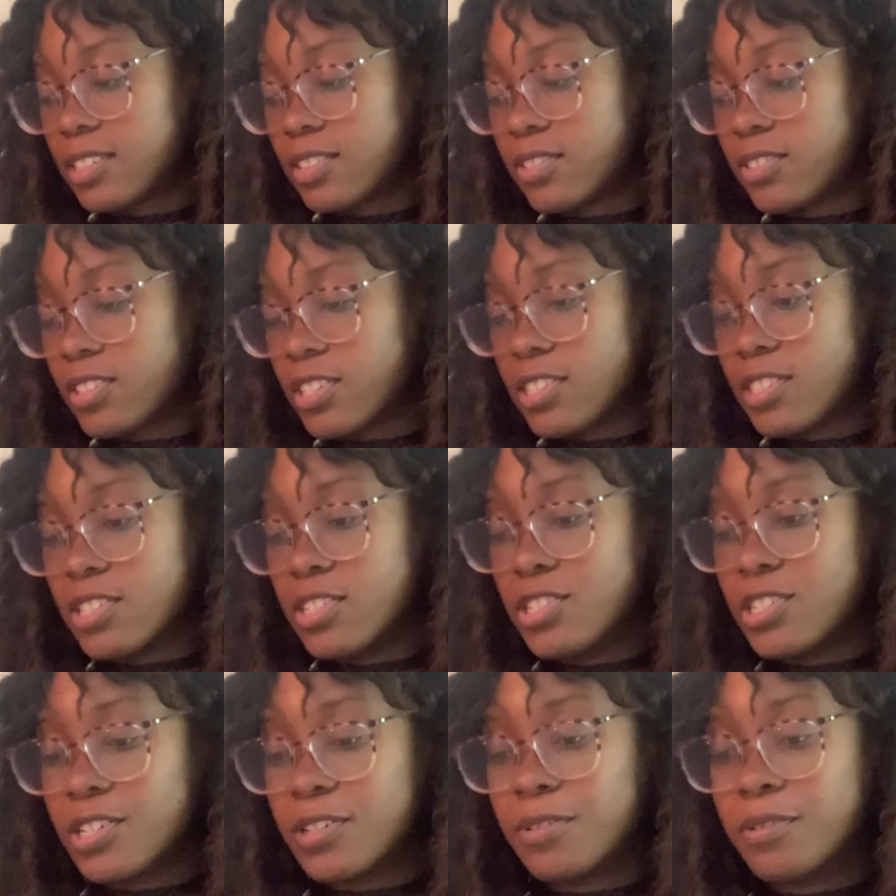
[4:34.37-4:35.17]
just
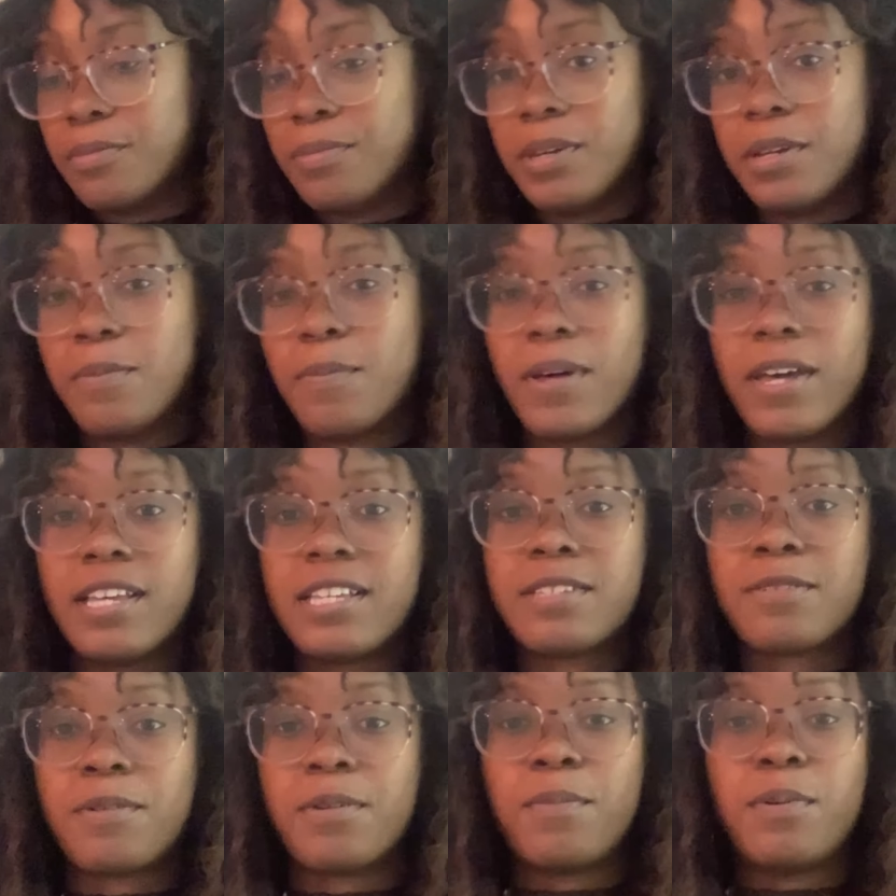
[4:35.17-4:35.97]
in general be a
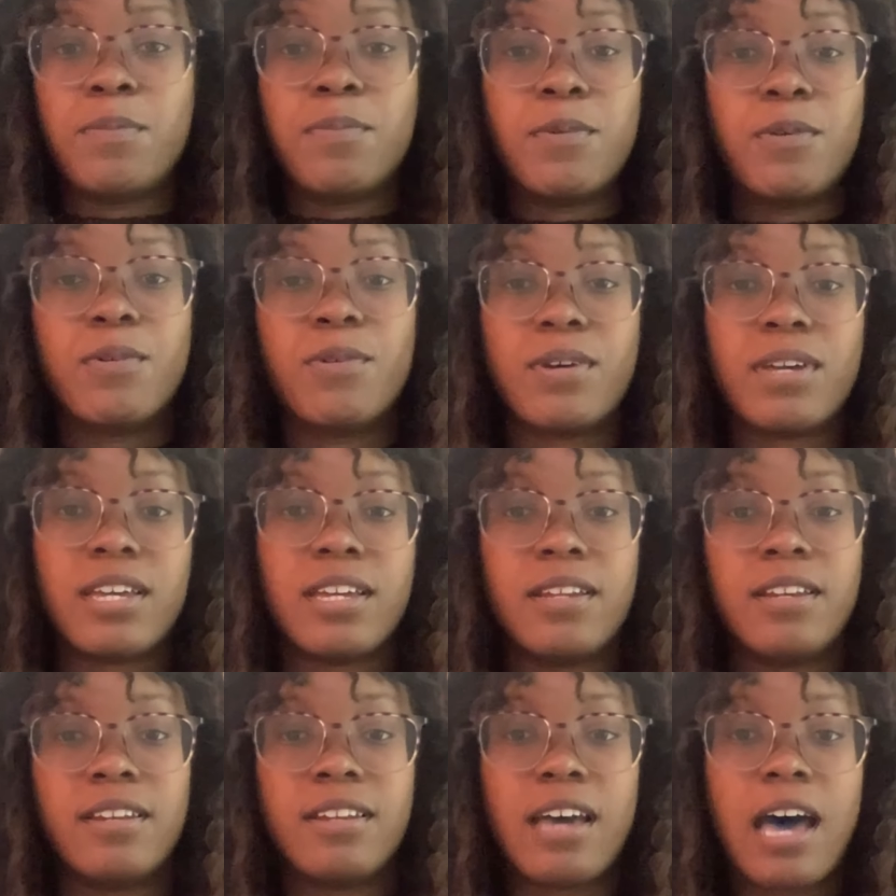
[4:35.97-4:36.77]
place where people
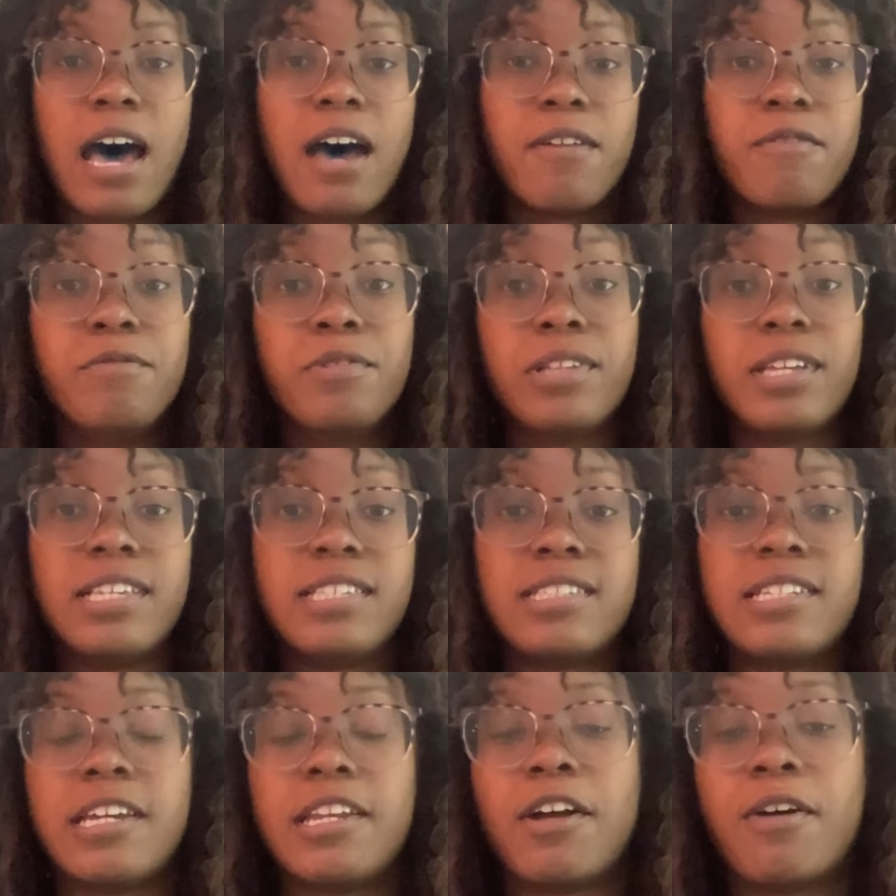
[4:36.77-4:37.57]
can have really
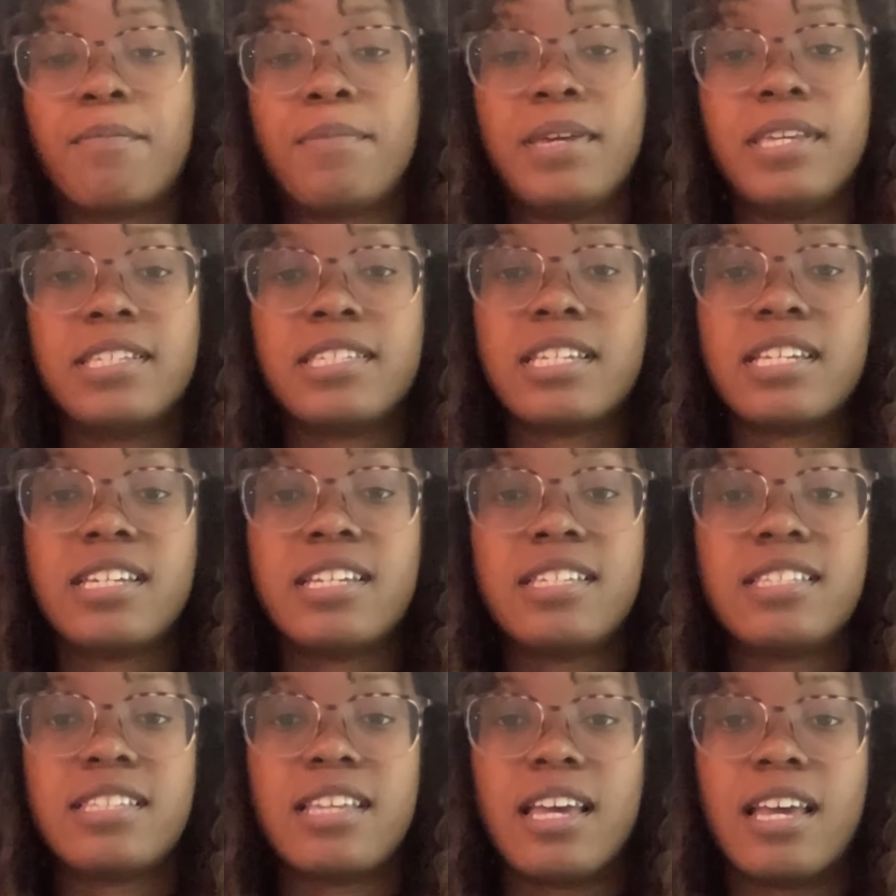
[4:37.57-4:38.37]
standout
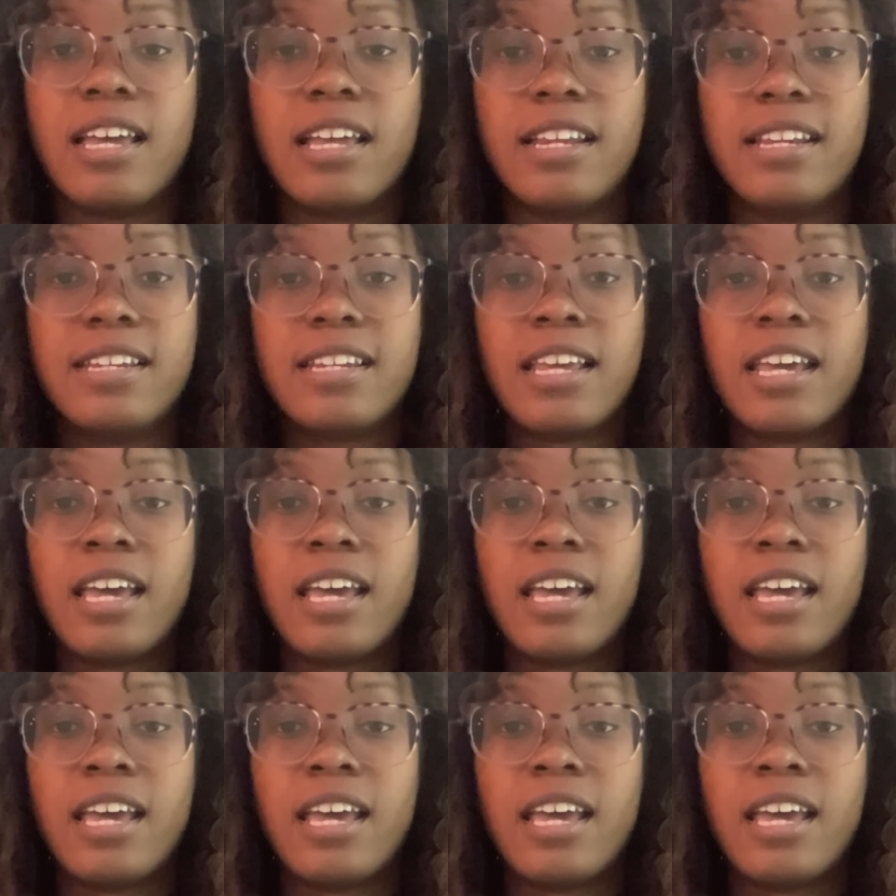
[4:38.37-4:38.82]
pieces and